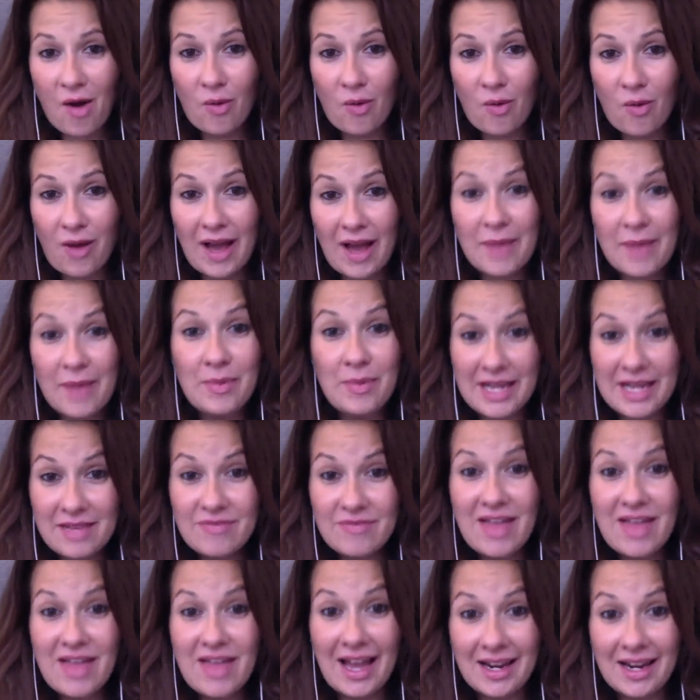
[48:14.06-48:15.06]
I believe
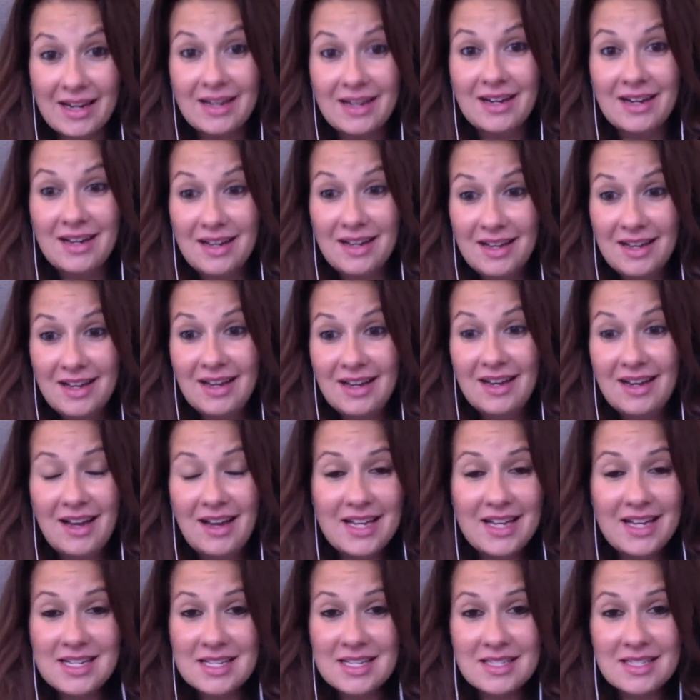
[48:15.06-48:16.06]
that.
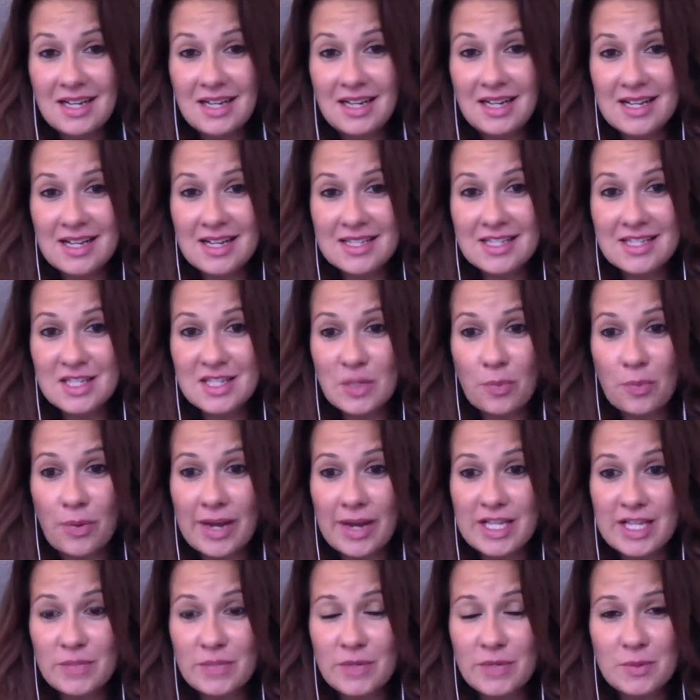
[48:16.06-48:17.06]
It doesn't
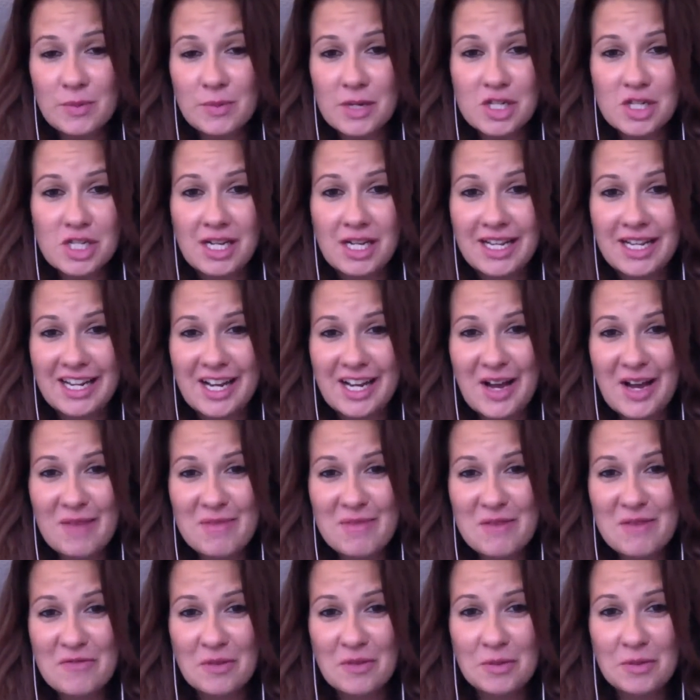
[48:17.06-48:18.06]
surprise me, especially
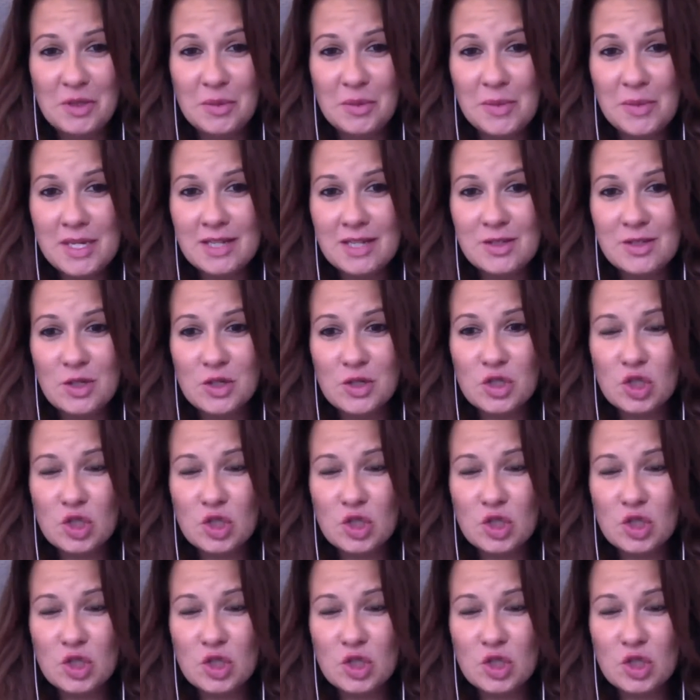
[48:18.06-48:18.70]
coming from you, because you're so